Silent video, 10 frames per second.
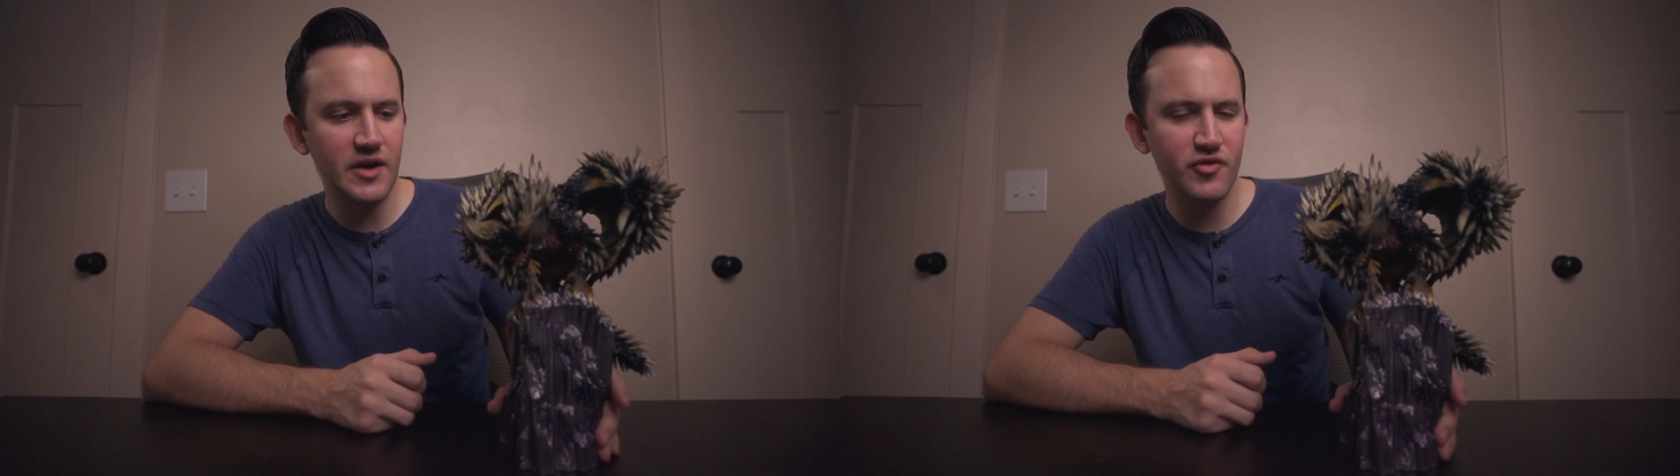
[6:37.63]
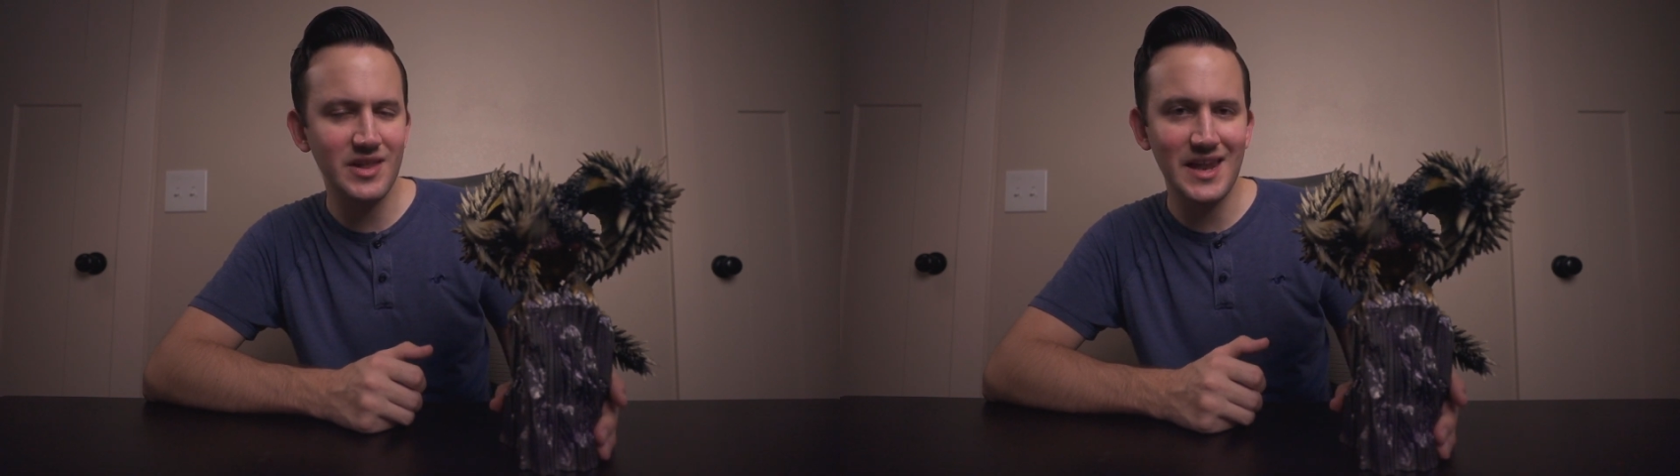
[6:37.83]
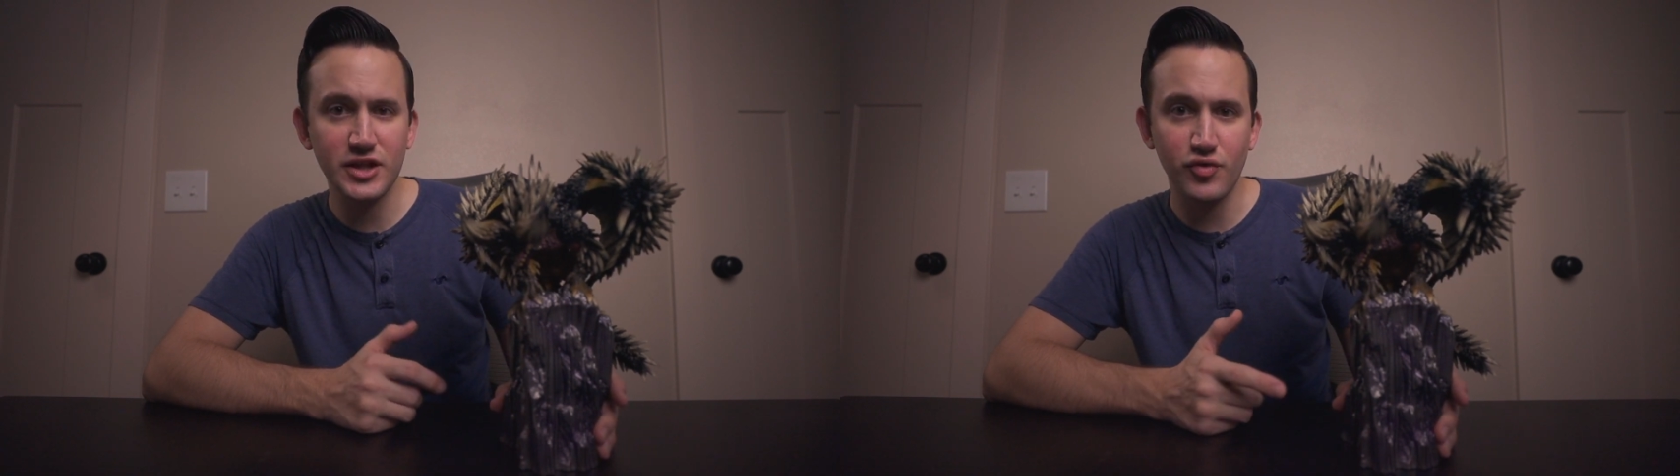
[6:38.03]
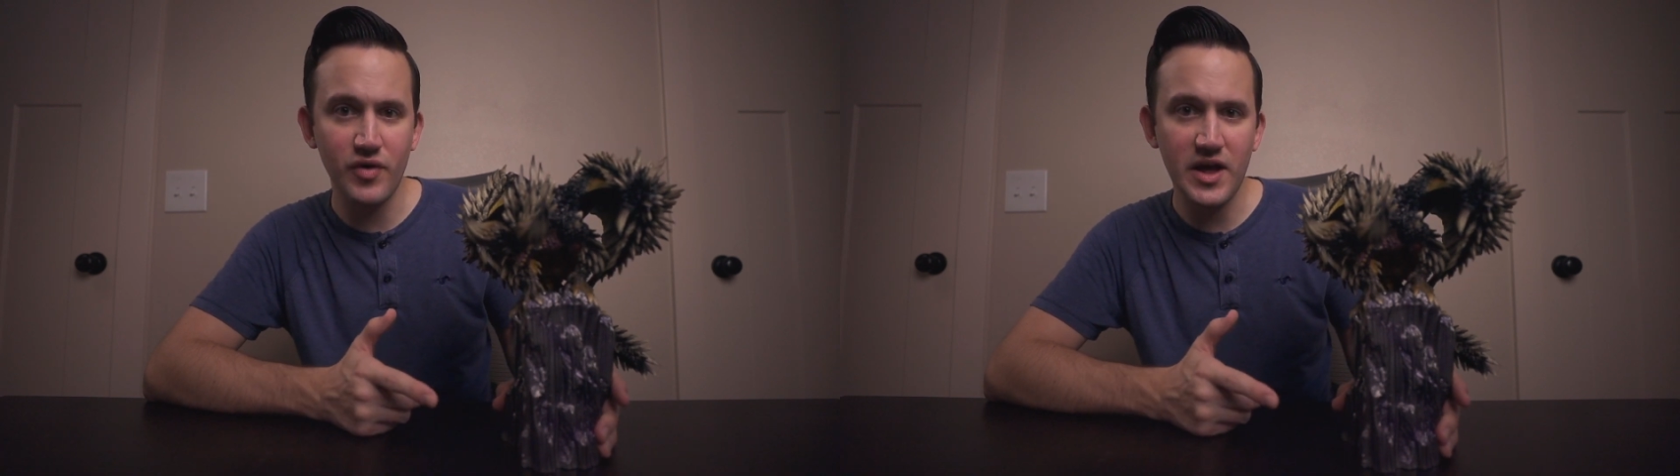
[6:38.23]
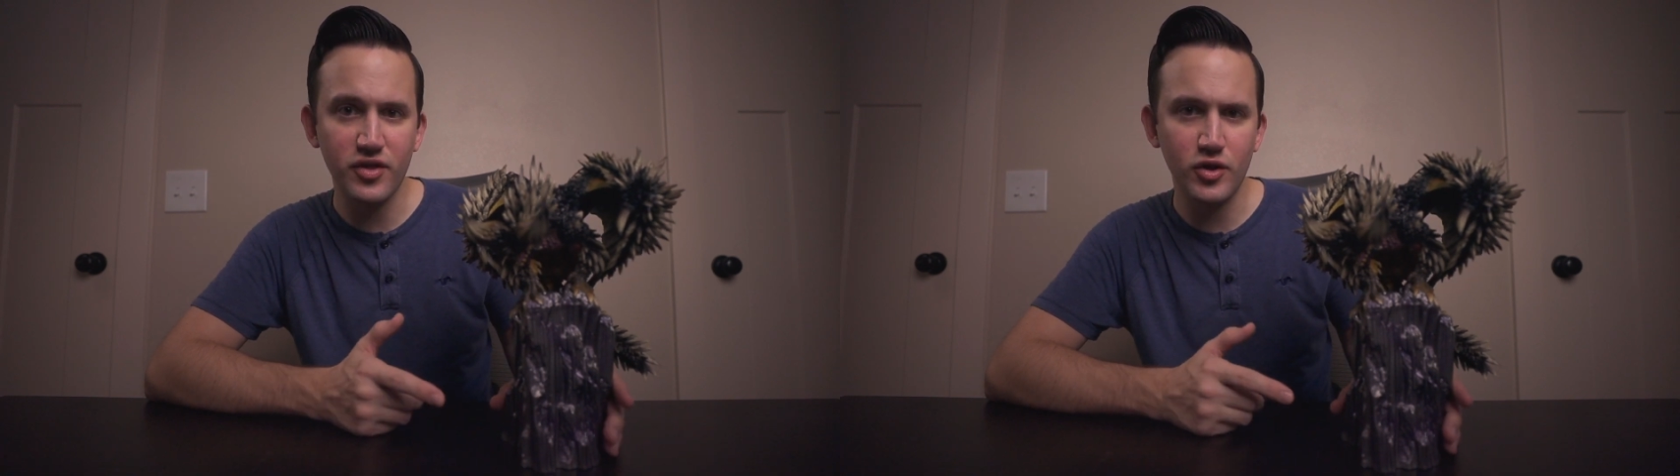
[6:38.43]
I really like the
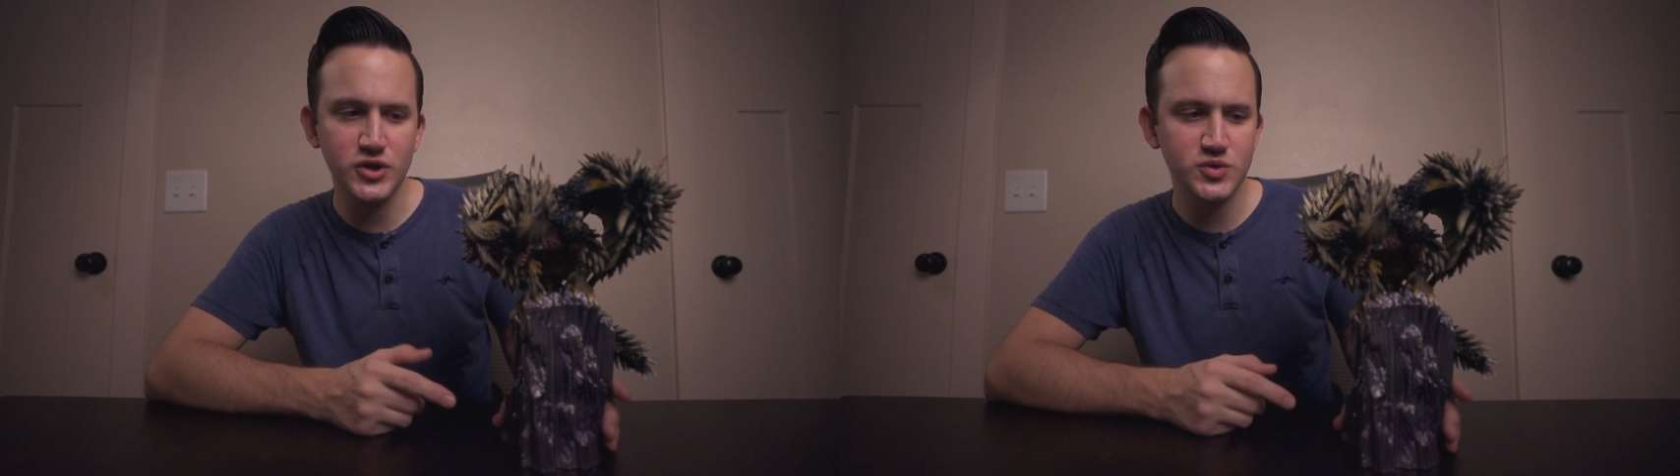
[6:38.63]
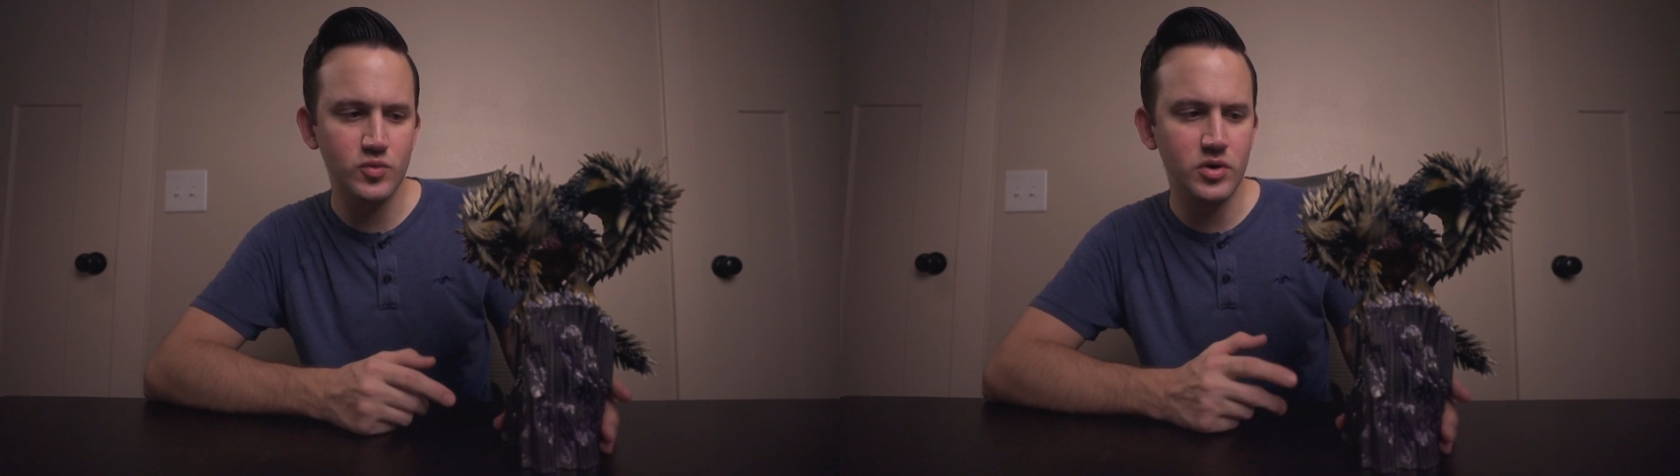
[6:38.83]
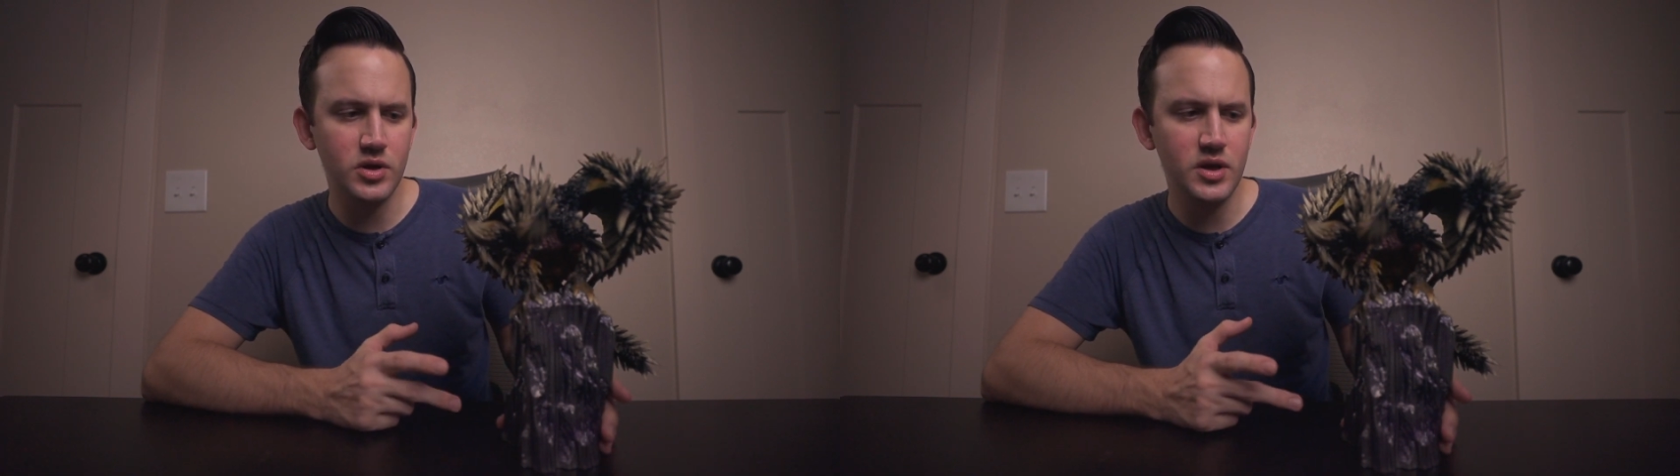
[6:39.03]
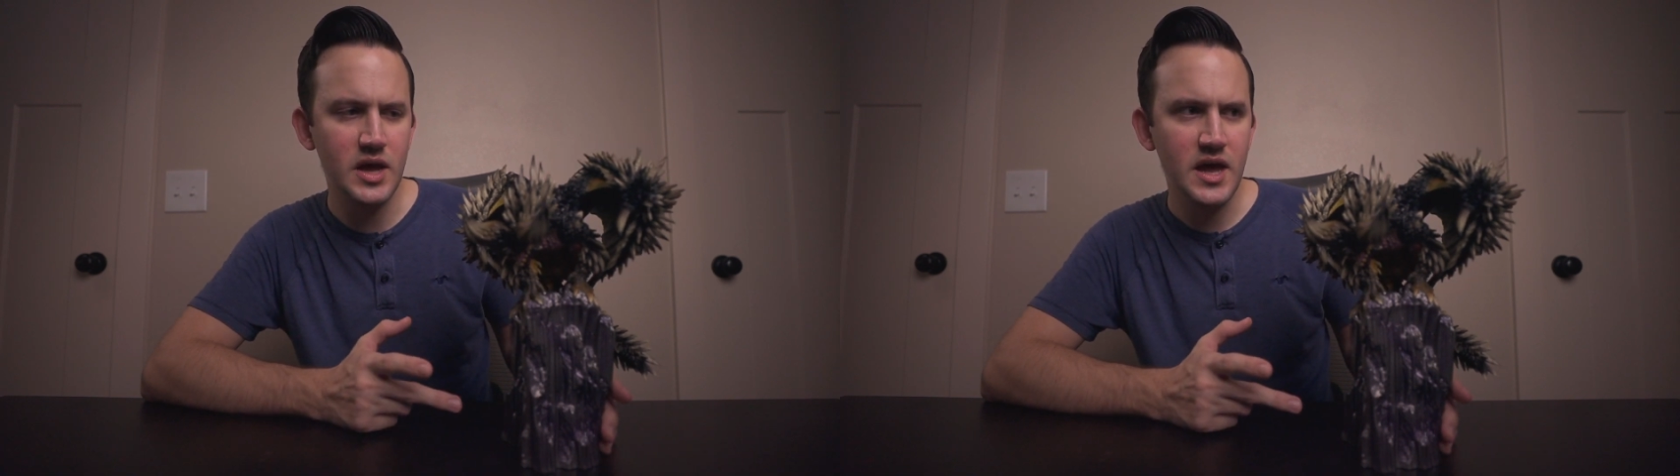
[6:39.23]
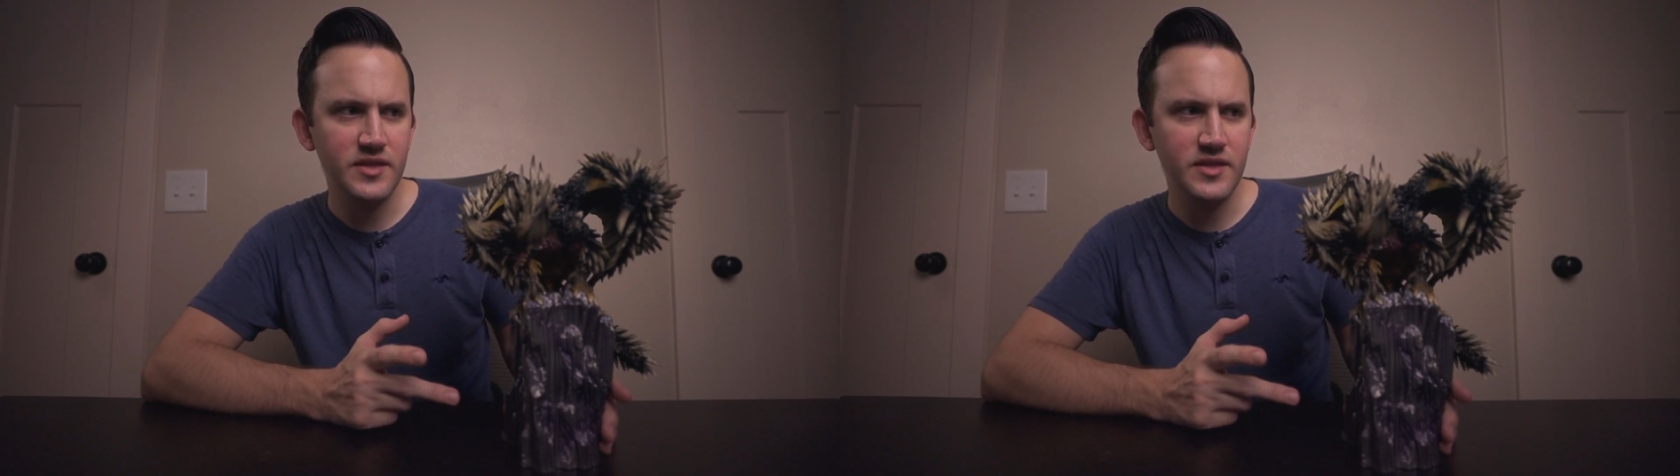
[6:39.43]
Rathalos one.